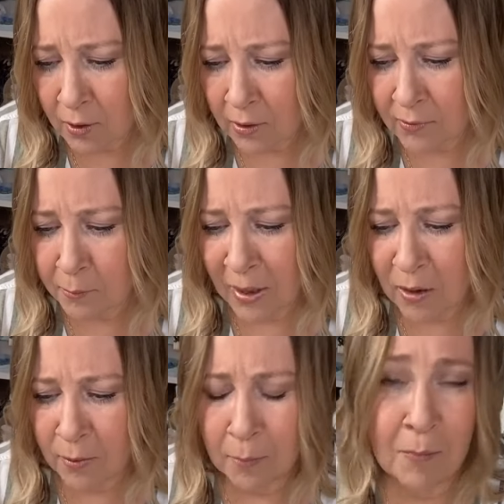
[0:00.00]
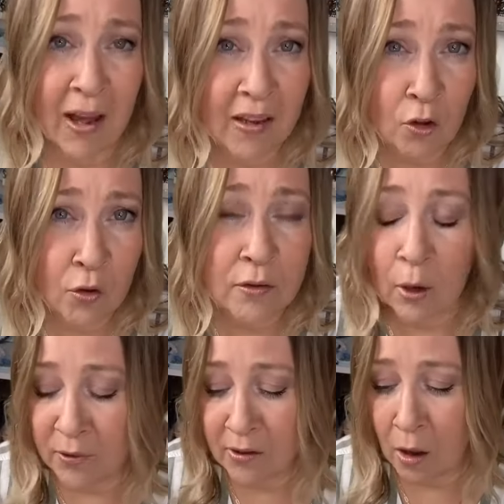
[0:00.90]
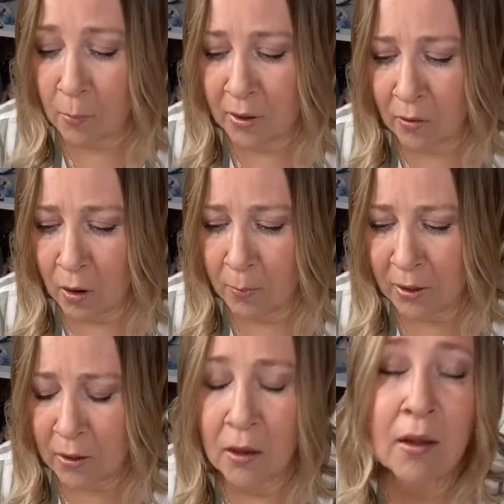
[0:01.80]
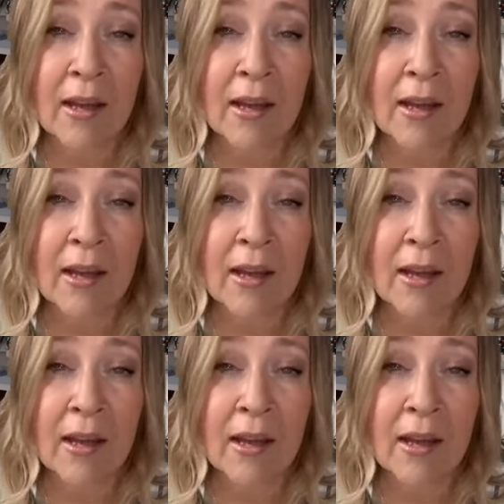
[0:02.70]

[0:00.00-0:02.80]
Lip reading: is maybe Michael. No, it's Hobby Lobby.